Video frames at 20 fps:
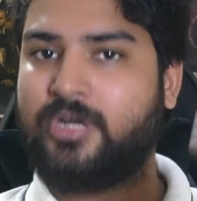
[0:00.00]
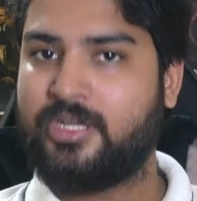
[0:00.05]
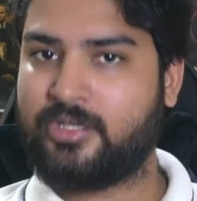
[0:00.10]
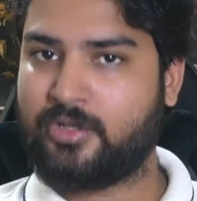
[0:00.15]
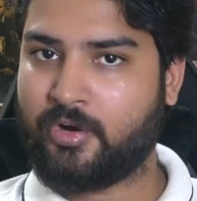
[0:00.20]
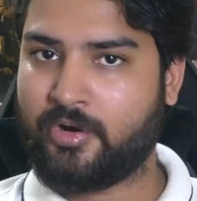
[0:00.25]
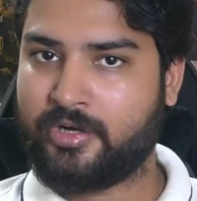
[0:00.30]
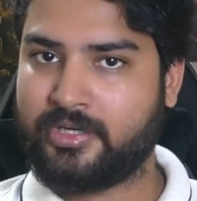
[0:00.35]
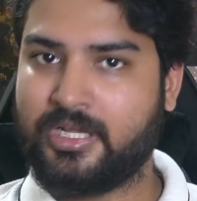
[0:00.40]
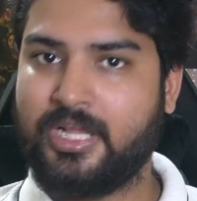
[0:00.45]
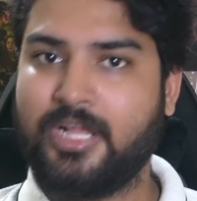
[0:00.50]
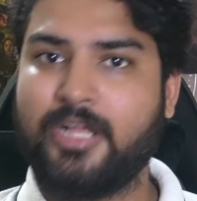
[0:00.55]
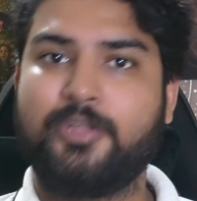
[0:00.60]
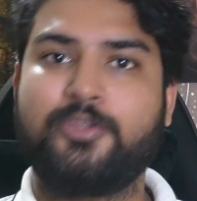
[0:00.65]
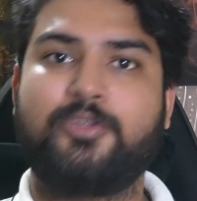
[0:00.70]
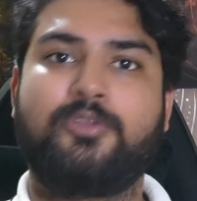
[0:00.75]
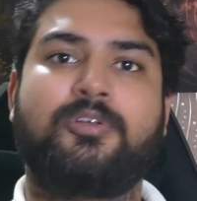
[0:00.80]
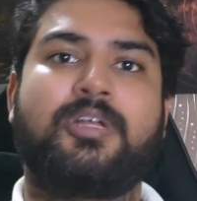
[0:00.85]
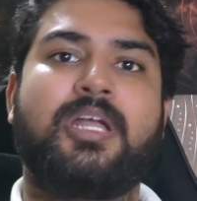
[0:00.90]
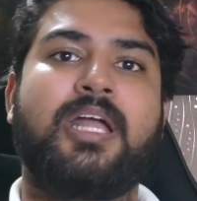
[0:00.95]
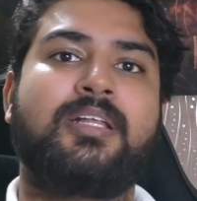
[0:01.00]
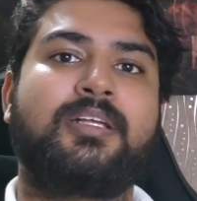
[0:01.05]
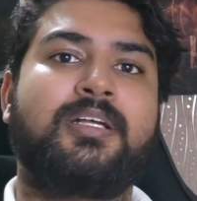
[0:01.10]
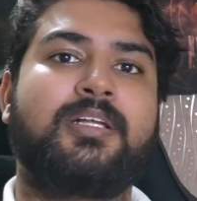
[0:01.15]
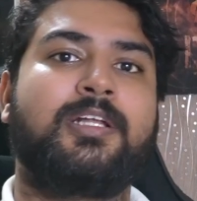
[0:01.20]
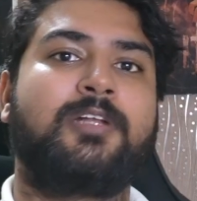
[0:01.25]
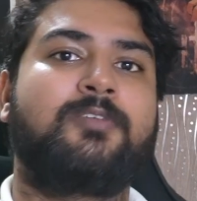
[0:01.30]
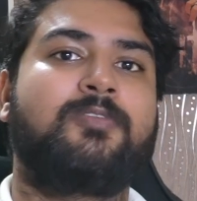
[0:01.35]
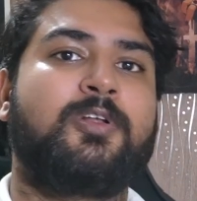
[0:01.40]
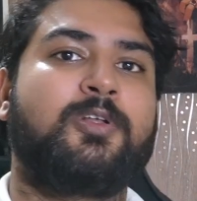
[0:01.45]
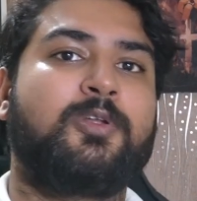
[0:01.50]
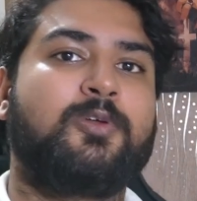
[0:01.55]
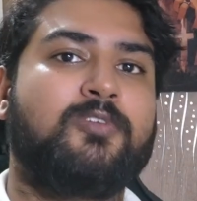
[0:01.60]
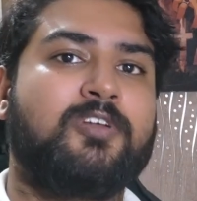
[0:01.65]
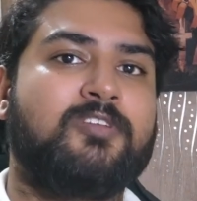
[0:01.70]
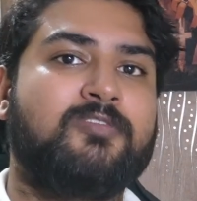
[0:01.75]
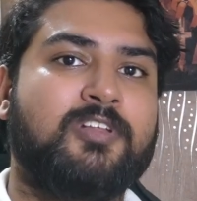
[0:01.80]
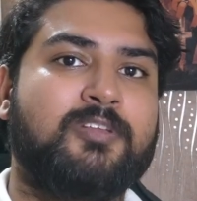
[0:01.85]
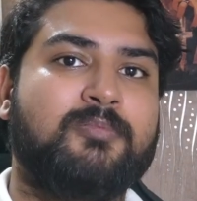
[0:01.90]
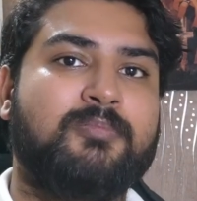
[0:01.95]
a lot. So you can connect
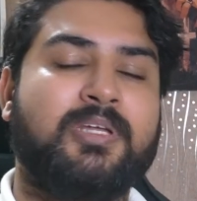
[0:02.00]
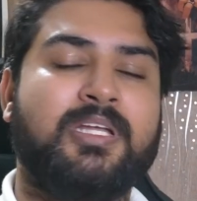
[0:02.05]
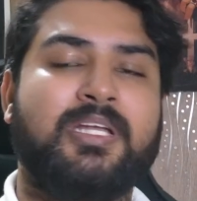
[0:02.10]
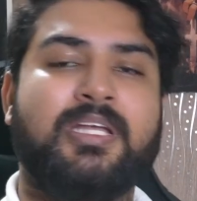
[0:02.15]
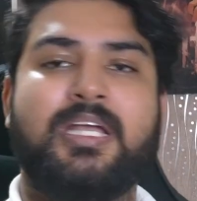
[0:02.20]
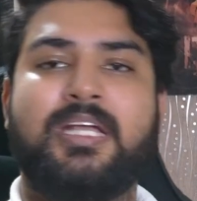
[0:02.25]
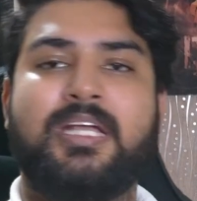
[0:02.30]
one-to-one with me,